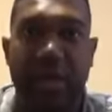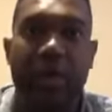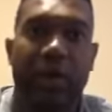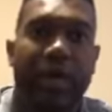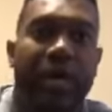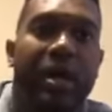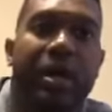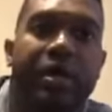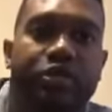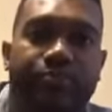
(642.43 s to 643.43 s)
Okay,
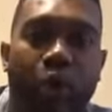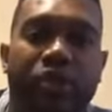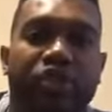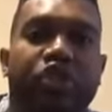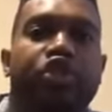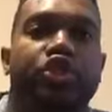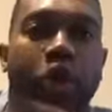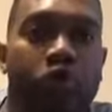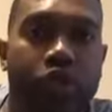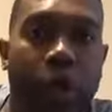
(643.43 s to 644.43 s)
it points to
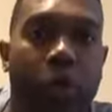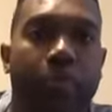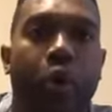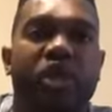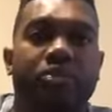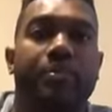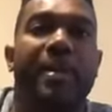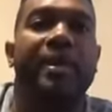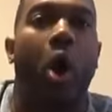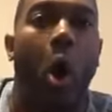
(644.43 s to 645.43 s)
sozo. It points to be
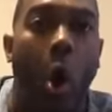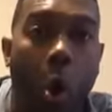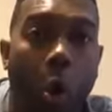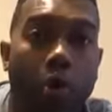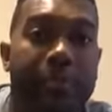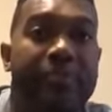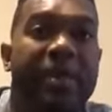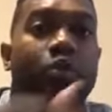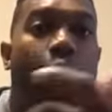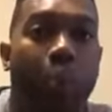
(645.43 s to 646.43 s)
made whole, be
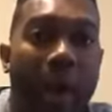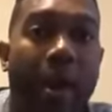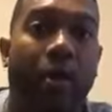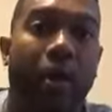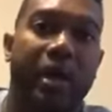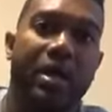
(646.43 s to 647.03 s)
made well.